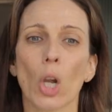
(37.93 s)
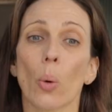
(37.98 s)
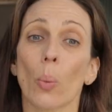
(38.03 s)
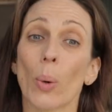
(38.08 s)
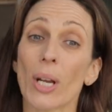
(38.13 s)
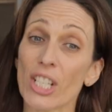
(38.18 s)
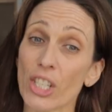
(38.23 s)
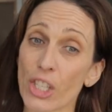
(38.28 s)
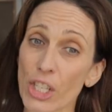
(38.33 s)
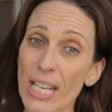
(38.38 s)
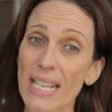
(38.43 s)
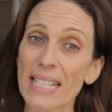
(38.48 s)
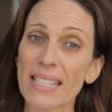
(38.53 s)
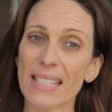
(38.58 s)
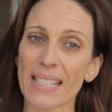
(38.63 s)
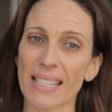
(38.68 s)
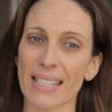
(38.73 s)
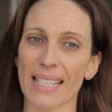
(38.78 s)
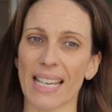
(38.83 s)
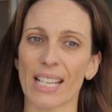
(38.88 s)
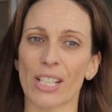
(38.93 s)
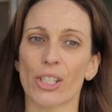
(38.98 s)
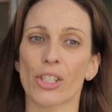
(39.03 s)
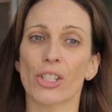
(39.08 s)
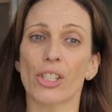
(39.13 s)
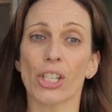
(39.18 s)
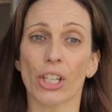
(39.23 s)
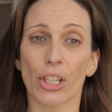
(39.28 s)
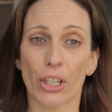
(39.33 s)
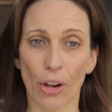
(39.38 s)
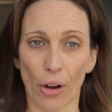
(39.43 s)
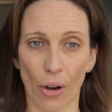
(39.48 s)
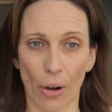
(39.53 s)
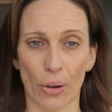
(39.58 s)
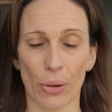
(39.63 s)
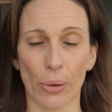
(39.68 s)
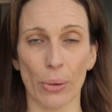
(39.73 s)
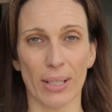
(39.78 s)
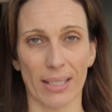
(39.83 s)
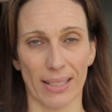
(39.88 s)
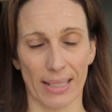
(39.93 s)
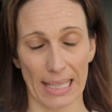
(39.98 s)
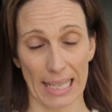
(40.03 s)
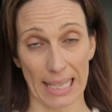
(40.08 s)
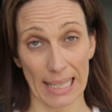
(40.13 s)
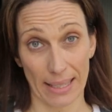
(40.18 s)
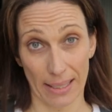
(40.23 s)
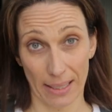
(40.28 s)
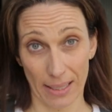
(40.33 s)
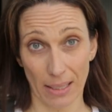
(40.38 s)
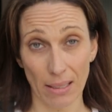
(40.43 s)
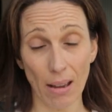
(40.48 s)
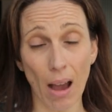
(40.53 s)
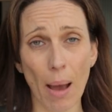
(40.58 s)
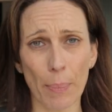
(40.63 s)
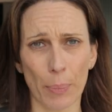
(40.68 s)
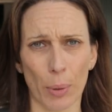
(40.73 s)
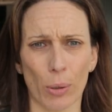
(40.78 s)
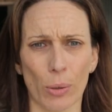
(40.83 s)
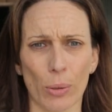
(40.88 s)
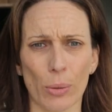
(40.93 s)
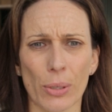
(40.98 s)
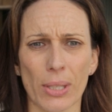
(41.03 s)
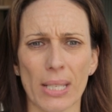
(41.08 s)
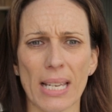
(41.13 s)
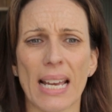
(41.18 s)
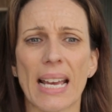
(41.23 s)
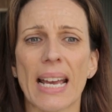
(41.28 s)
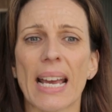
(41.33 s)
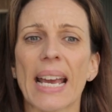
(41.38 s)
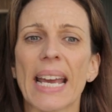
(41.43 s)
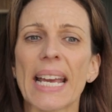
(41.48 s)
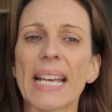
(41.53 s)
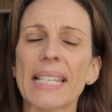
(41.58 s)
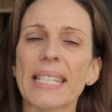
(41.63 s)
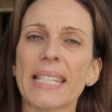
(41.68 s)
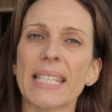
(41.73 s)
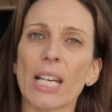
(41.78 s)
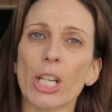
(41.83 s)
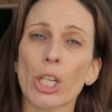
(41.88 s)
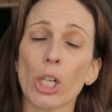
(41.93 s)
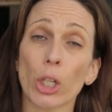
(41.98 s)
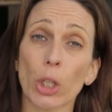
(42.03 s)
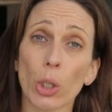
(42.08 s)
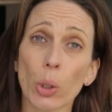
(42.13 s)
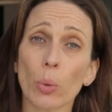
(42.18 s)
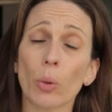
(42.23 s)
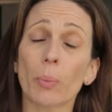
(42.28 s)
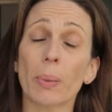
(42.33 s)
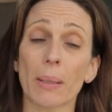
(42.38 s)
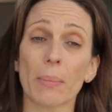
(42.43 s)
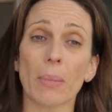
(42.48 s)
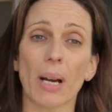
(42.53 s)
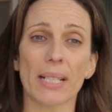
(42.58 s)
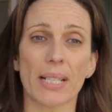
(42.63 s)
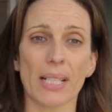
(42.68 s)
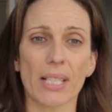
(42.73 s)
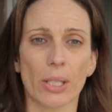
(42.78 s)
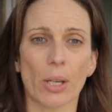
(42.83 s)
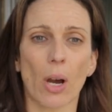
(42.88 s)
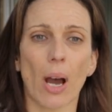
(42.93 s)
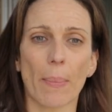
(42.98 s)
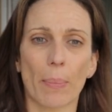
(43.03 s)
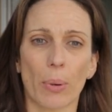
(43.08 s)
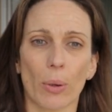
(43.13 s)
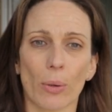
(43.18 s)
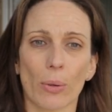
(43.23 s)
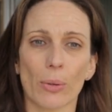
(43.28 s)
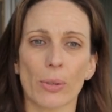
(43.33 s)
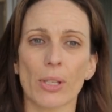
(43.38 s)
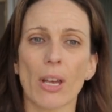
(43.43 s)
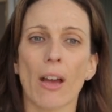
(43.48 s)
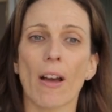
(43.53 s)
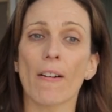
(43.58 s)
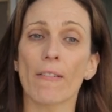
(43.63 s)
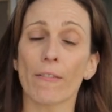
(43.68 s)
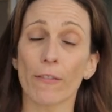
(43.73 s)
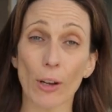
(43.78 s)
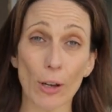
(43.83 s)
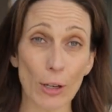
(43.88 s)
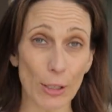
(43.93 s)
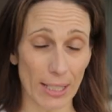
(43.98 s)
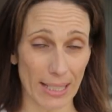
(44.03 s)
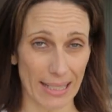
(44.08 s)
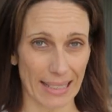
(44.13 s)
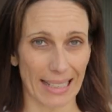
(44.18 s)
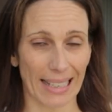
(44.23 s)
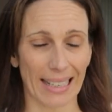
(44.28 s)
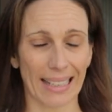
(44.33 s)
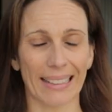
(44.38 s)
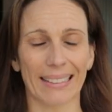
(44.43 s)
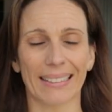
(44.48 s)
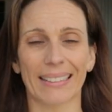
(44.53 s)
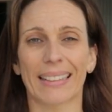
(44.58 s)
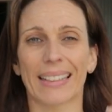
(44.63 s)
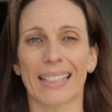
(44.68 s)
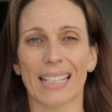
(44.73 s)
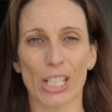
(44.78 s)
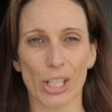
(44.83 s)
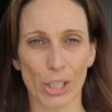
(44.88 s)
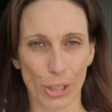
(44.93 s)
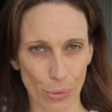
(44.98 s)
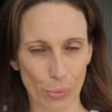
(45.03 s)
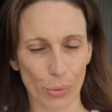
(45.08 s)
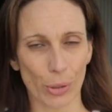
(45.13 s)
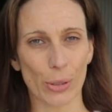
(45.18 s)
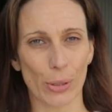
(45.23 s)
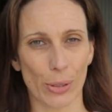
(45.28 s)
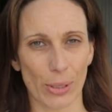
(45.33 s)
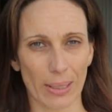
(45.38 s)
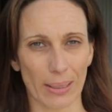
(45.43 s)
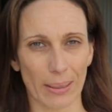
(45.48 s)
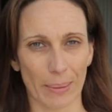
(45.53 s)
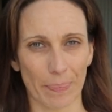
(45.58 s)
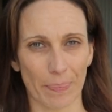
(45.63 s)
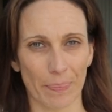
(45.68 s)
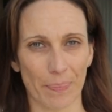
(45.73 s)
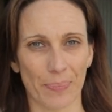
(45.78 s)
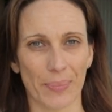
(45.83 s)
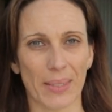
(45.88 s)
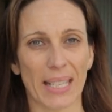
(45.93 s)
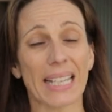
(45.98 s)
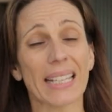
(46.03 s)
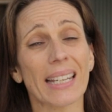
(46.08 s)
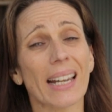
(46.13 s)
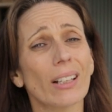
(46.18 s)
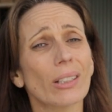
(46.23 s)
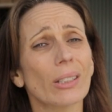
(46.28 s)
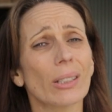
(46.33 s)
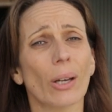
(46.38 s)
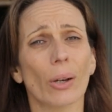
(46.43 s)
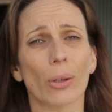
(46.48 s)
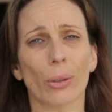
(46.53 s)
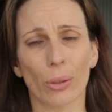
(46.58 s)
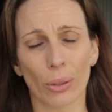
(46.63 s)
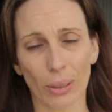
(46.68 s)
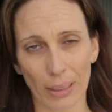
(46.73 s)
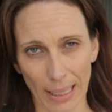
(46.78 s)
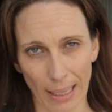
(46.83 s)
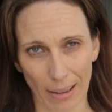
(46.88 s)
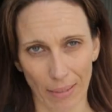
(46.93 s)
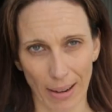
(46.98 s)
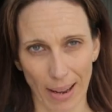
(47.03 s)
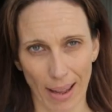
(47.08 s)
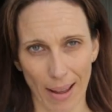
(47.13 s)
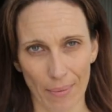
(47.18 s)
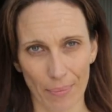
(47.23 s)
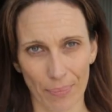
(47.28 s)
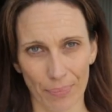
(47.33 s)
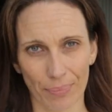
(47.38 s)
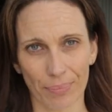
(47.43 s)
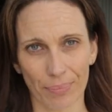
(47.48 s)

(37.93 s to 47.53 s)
When Jesus said to go to his disciples, he said, You will be my disciples, firstly in Jerusalem, in our local area,